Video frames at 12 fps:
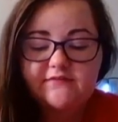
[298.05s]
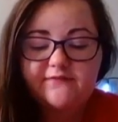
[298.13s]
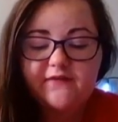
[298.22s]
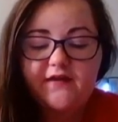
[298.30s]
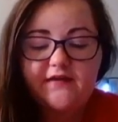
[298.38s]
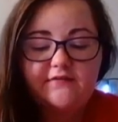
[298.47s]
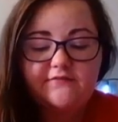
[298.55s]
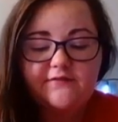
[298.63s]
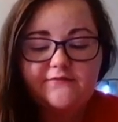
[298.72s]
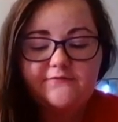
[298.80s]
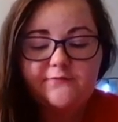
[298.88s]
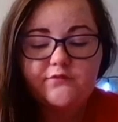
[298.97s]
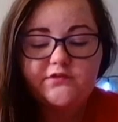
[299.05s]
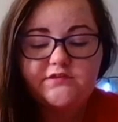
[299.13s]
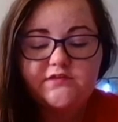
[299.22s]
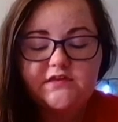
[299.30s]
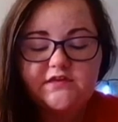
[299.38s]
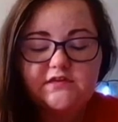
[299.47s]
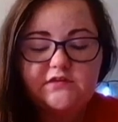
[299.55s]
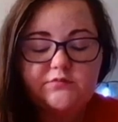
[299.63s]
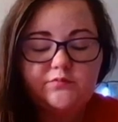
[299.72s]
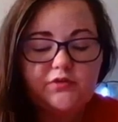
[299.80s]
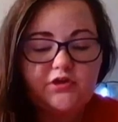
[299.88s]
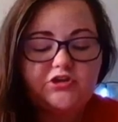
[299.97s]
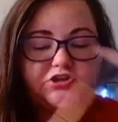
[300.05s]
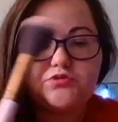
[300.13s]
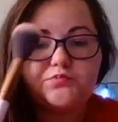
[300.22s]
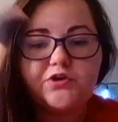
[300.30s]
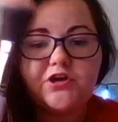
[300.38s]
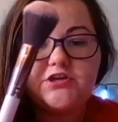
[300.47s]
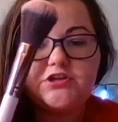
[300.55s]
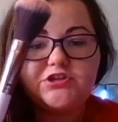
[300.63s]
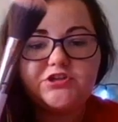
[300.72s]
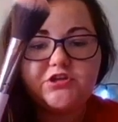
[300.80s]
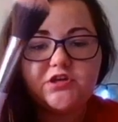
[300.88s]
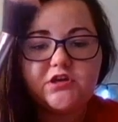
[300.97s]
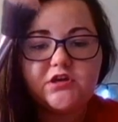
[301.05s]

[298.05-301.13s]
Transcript: 514 Blush Brush.